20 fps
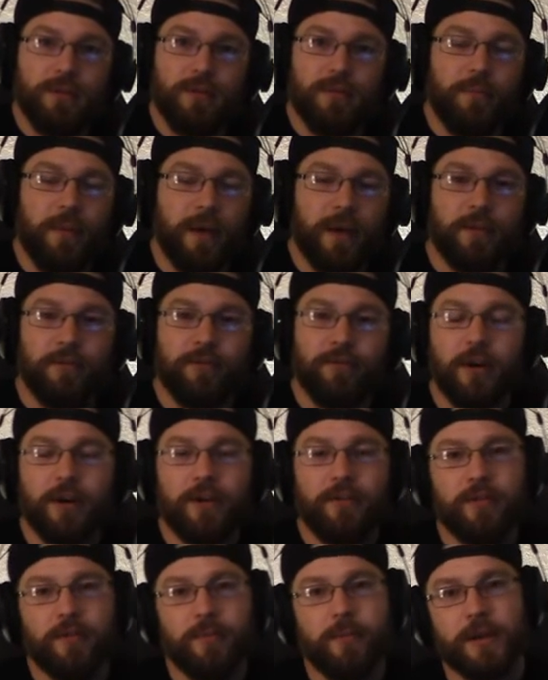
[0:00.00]
Making fun
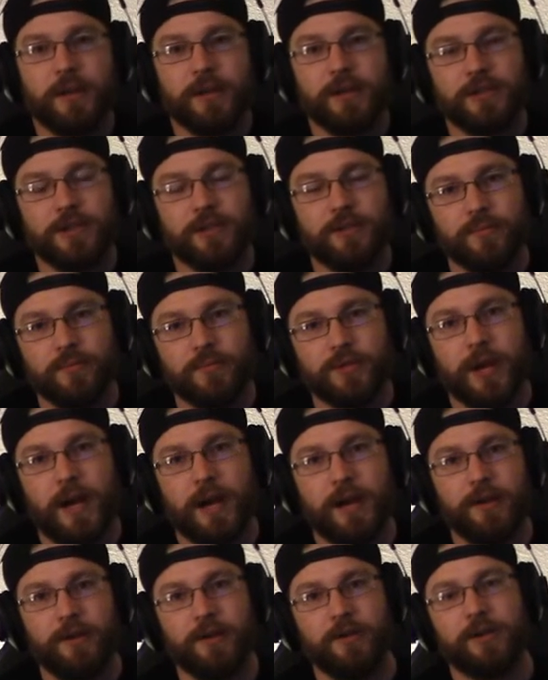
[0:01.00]
of her because she's from
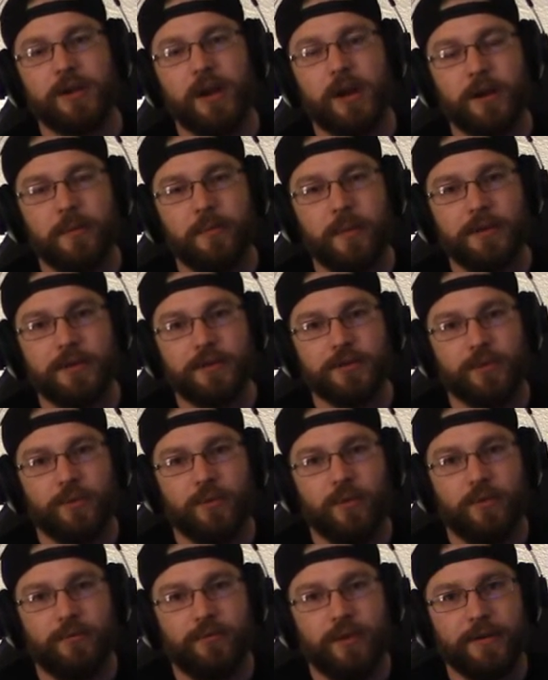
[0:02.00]
China and you're talking about this
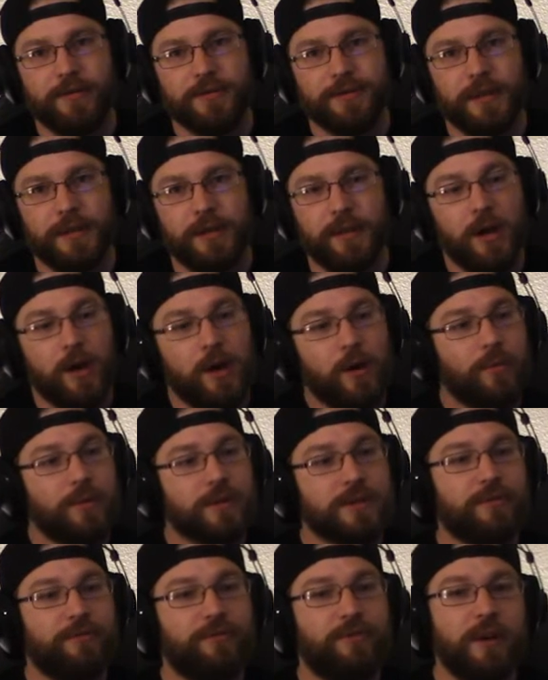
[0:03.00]
coronavirus thing.
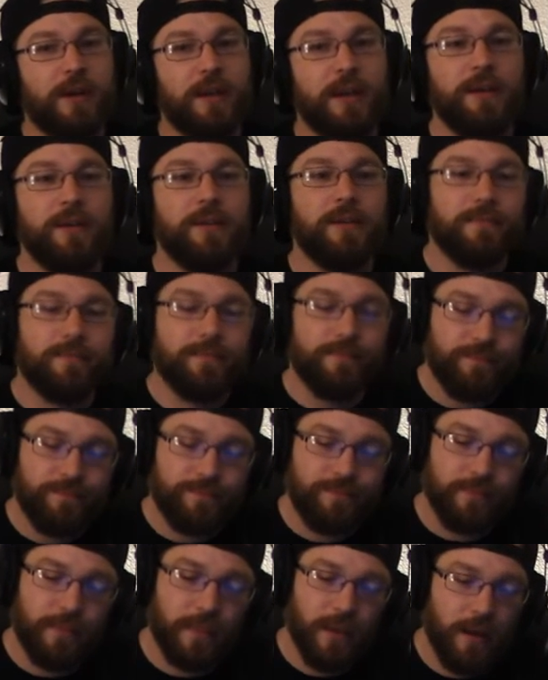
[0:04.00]
Was it funny?
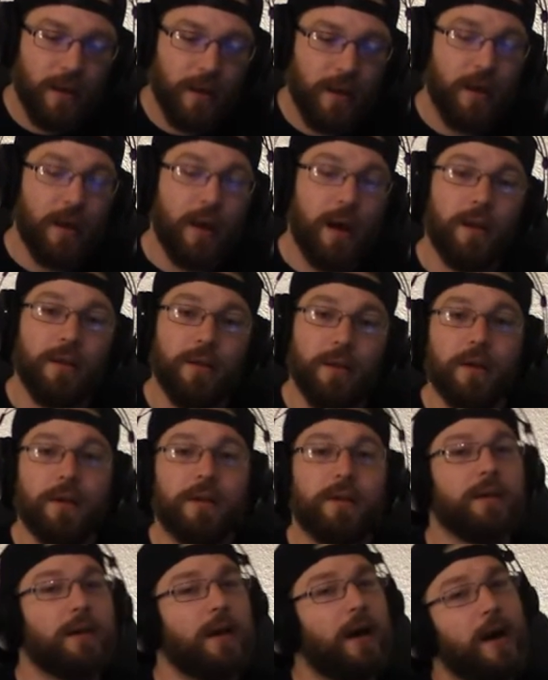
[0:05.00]

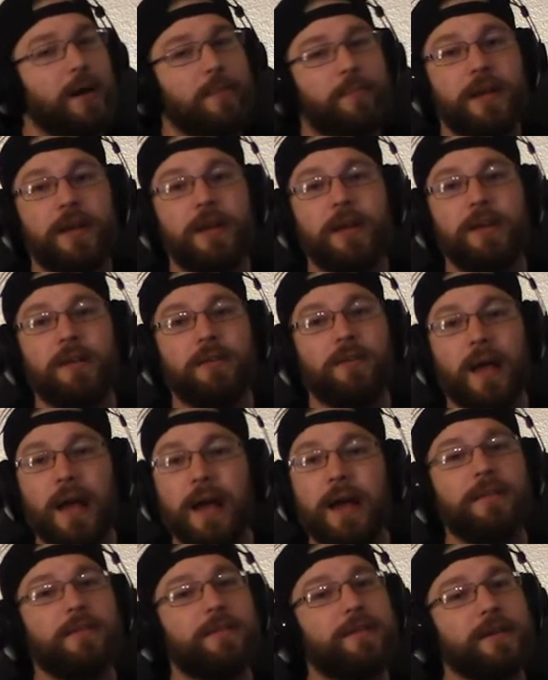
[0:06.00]
Look, I'd be
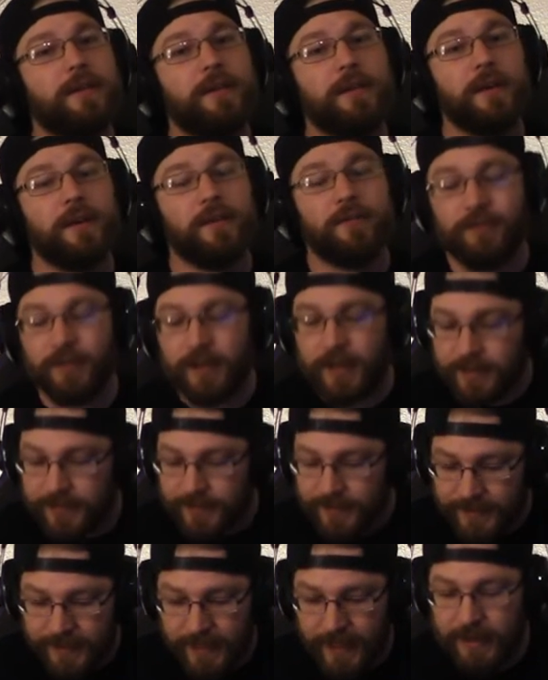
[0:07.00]
lying to you if I
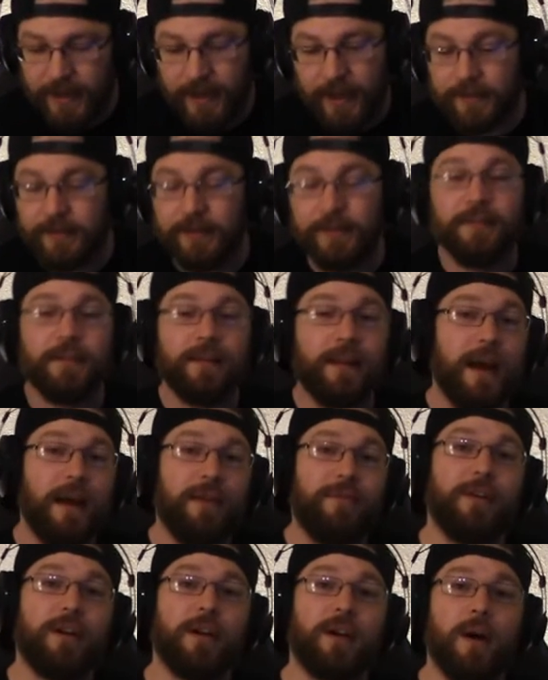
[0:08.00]
said I didn't
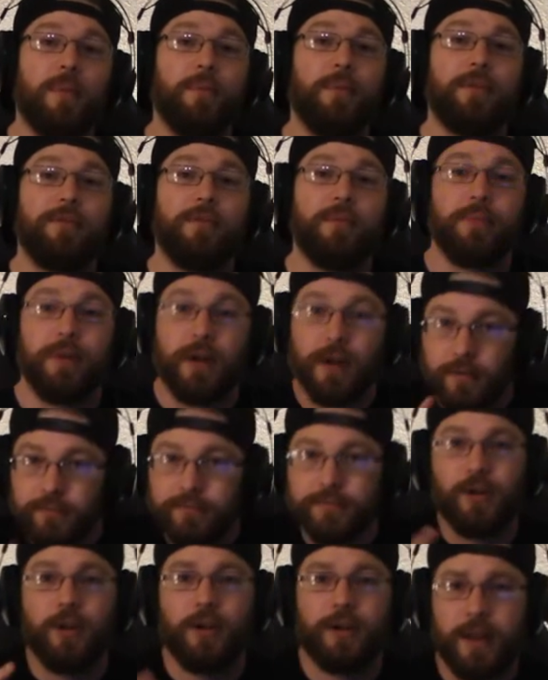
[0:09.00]
laugh at a couple of them,
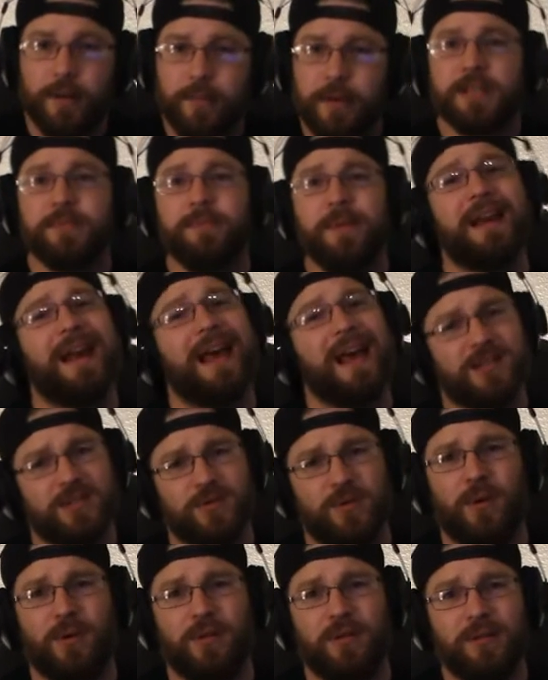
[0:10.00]
but look, that makes me an
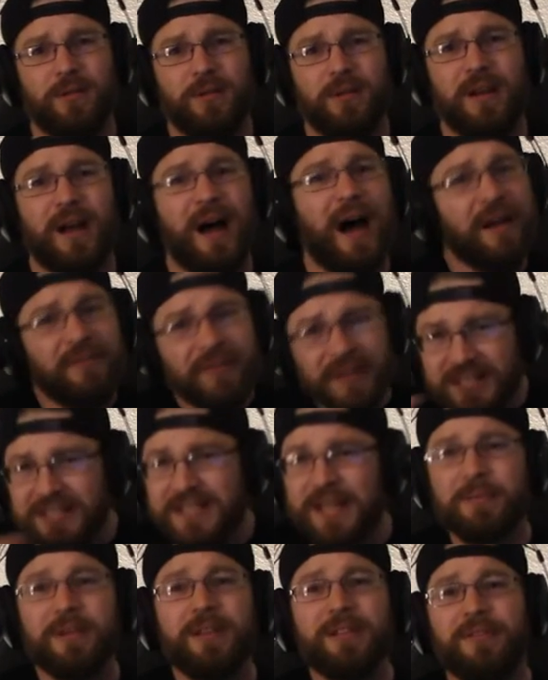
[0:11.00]
asshole. I've
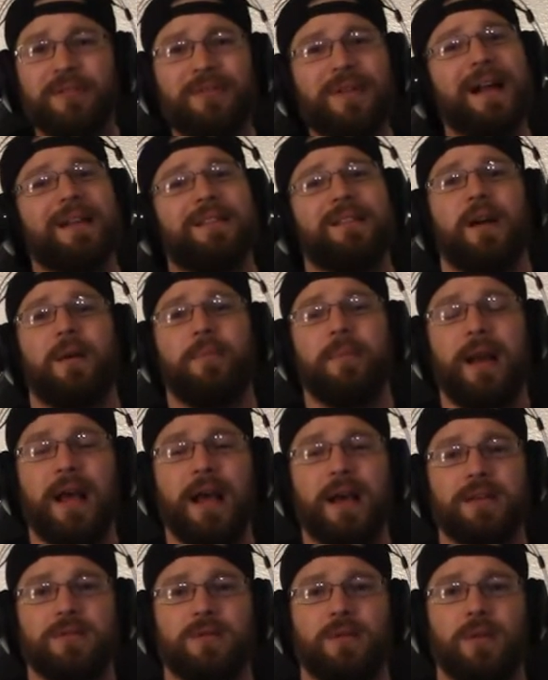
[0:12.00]
accepted the fact that I'm an
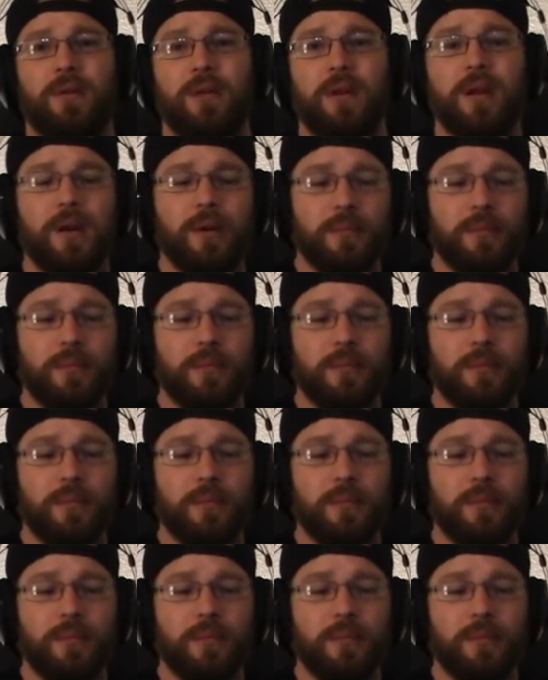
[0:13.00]
asshole,